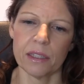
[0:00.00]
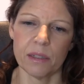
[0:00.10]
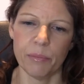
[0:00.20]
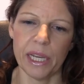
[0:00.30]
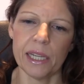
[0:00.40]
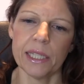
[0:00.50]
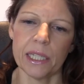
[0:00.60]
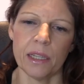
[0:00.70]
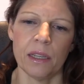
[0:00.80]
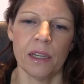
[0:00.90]

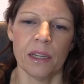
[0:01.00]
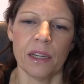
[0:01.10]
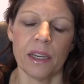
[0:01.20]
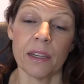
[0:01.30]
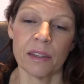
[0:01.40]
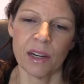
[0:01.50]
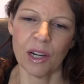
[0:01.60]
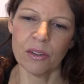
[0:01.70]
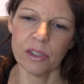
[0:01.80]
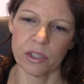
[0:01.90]
stability in the
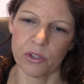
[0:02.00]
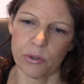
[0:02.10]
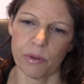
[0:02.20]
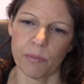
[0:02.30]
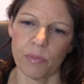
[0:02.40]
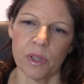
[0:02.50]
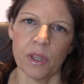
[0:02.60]
longer term,